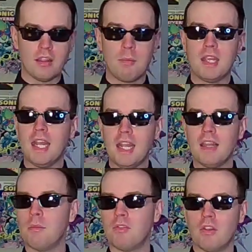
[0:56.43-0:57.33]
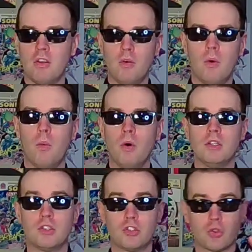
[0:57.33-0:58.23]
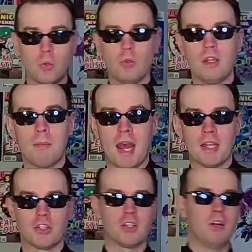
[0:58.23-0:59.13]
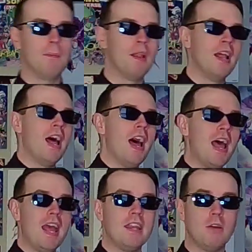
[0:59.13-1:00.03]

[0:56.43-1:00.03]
beginning of the MCU was truly magical. And it